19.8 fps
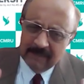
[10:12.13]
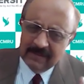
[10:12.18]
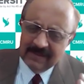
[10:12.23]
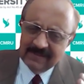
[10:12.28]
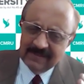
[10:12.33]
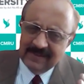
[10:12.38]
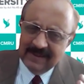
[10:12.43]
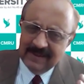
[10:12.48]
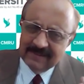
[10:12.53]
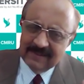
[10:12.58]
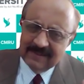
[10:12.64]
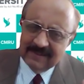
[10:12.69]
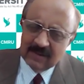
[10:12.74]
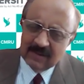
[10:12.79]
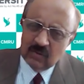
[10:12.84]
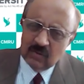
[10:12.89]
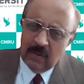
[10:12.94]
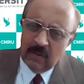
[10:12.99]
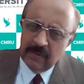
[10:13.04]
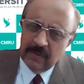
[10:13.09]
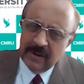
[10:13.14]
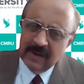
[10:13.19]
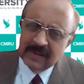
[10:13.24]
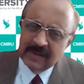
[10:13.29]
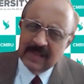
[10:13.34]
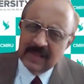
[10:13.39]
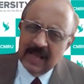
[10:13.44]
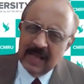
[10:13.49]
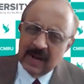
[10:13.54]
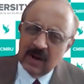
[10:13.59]
if the states are
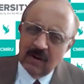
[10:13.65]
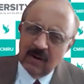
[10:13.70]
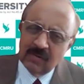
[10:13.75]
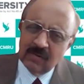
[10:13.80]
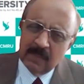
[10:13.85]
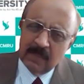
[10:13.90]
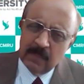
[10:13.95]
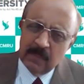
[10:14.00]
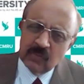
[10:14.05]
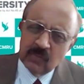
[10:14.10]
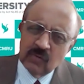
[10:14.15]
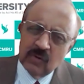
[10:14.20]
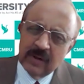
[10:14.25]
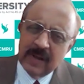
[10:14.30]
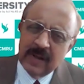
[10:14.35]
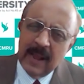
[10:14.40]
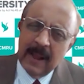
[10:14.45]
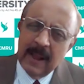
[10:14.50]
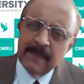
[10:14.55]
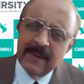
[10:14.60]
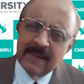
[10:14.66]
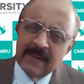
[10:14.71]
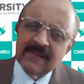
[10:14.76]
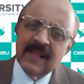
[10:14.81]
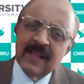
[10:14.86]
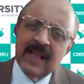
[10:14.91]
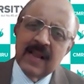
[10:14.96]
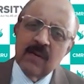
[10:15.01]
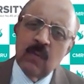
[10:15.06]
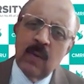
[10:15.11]
sovereign, they are not supposed to damage
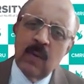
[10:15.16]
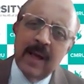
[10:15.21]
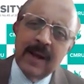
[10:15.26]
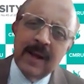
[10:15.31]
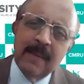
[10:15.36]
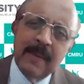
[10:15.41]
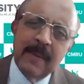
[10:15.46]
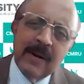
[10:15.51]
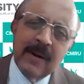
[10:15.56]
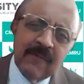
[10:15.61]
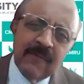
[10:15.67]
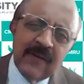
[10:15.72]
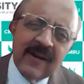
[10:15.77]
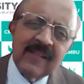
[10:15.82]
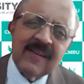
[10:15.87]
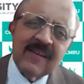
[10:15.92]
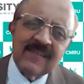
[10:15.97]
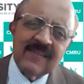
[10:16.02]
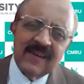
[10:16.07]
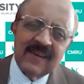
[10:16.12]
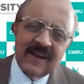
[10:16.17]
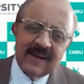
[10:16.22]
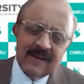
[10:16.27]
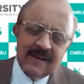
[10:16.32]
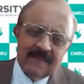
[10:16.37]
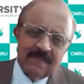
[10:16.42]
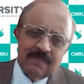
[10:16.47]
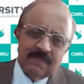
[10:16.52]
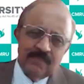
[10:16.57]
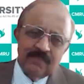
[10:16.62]
the environment of another state.